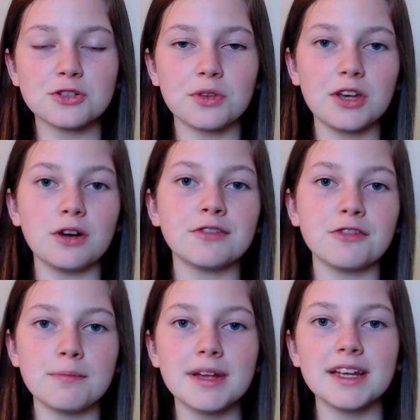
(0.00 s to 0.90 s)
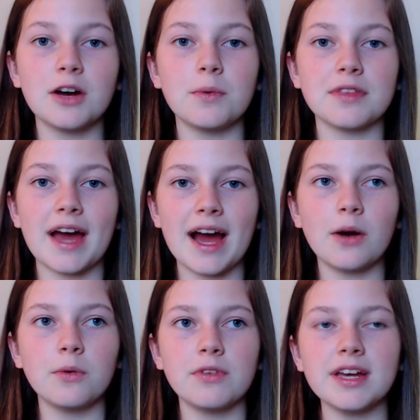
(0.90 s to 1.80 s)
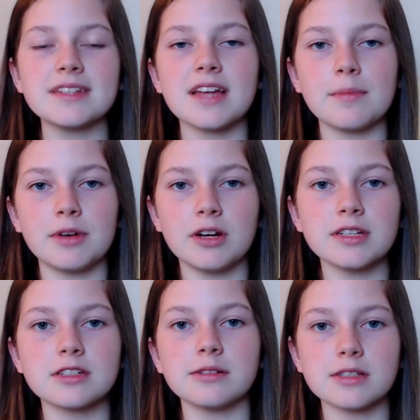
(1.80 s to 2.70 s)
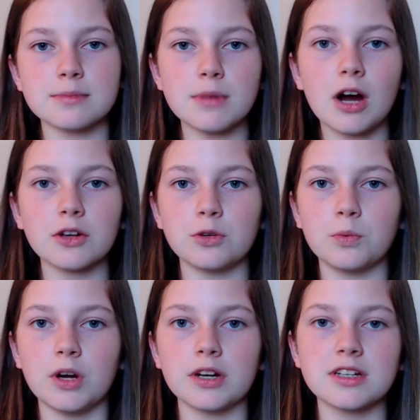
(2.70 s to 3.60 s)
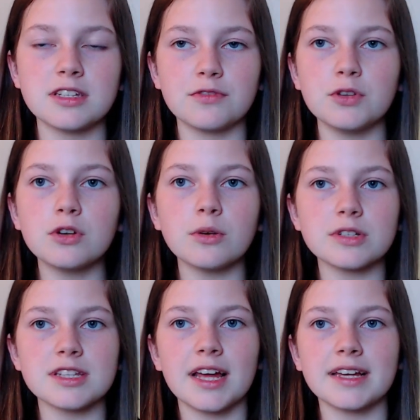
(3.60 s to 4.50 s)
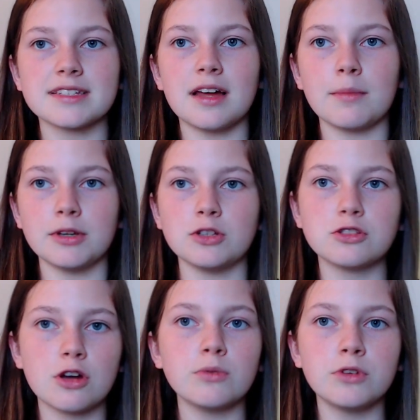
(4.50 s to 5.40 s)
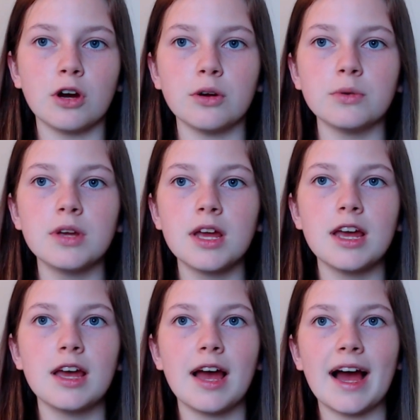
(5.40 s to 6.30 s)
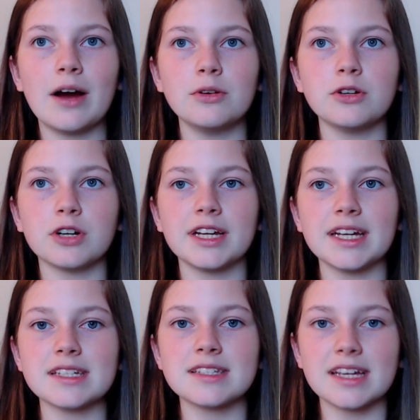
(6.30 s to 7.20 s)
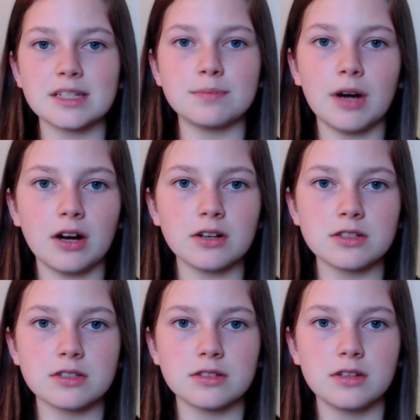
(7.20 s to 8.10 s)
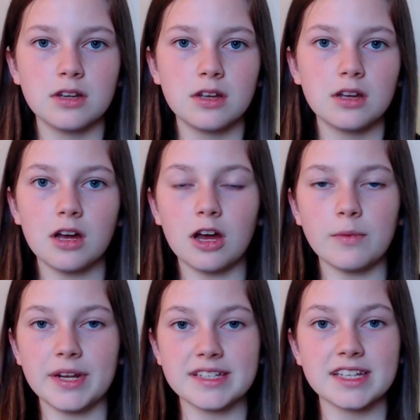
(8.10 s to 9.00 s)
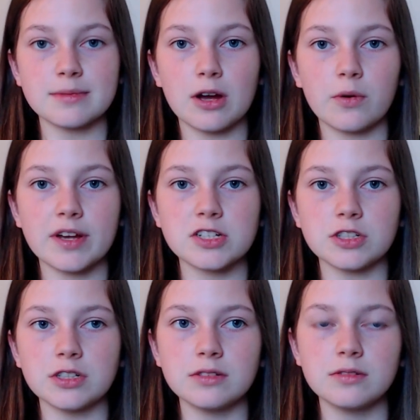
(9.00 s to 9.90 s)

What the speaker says: that you're familiar with how the examiner is going to mark your work, because if you go into that exam and you don't know how you're going to get 6 marks in a 6-mark question,